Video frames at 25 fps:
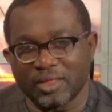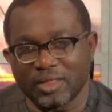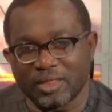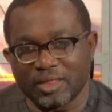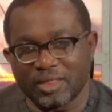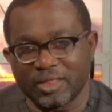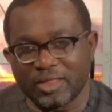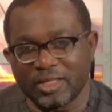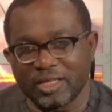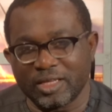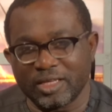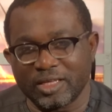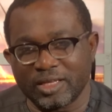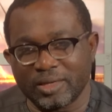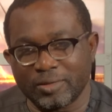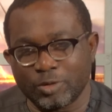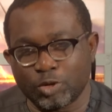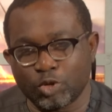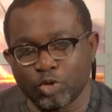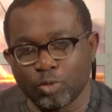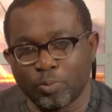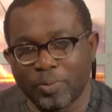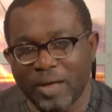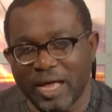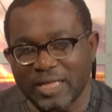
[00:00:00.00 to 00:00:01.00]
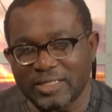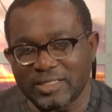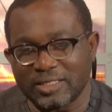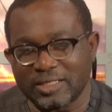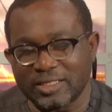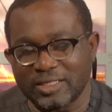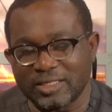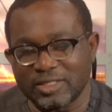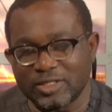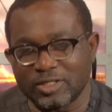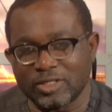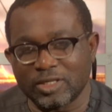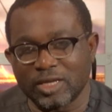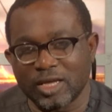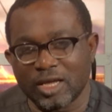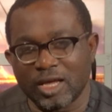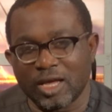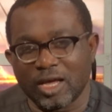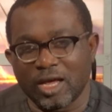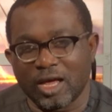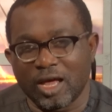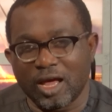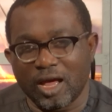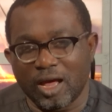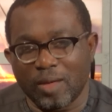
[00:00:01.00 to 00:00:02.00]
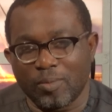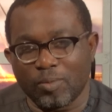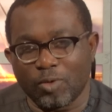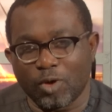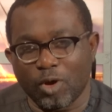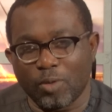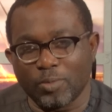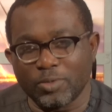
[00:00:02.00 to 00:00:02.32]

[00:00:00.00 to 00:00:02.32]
the two parties coming